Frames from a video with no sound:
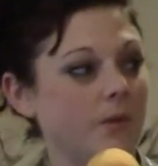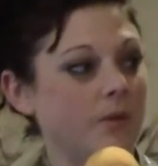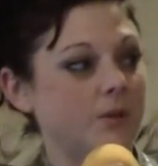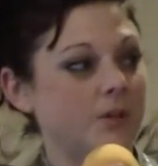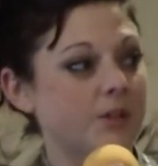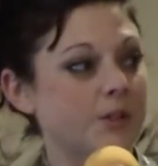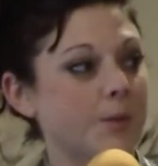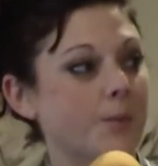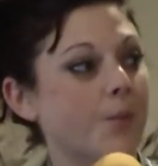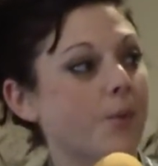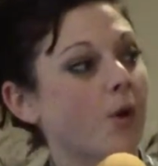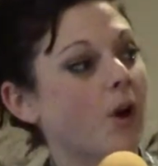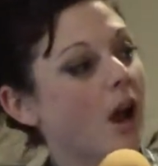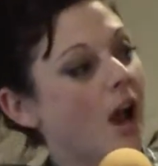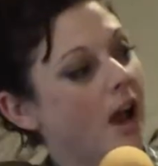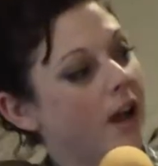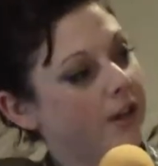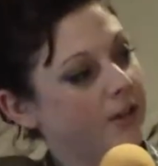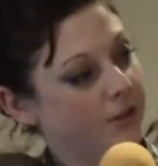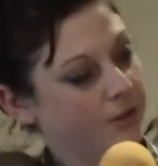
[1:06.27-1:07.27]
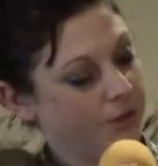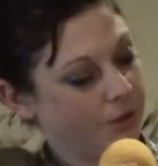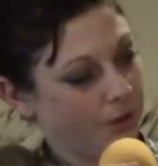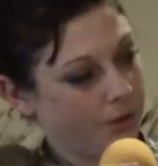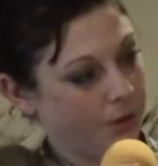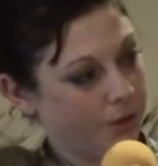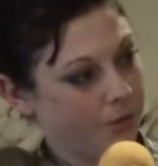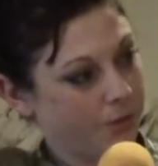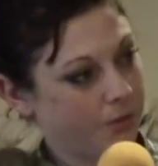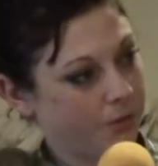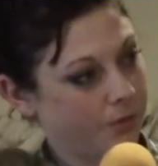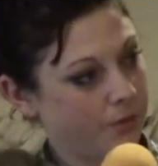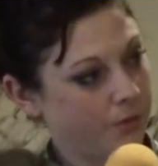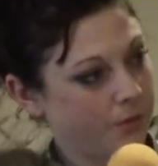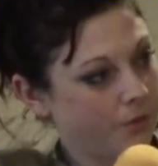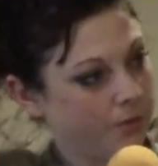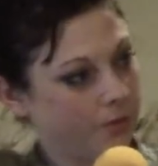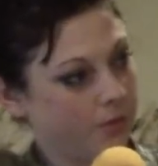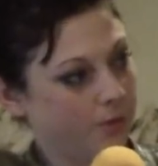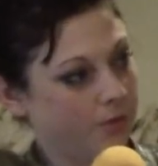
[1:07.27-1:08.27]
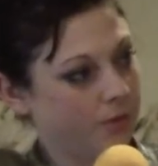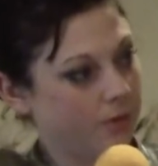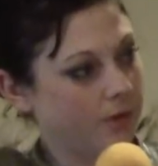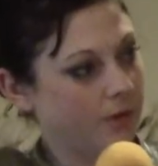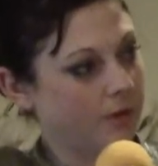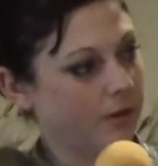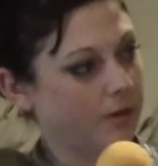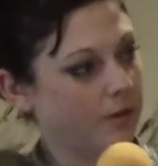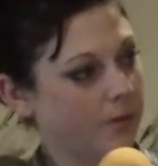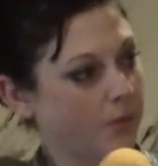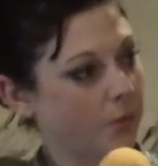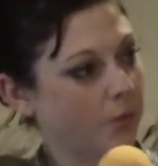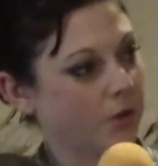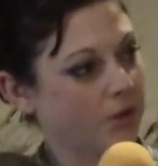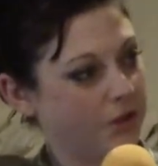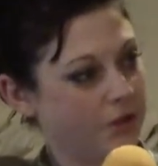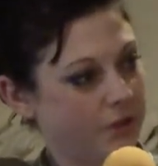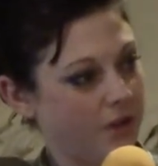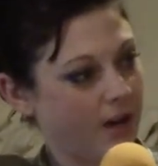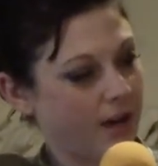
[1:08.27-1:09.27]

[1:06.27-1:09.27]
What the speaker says: surprised you once you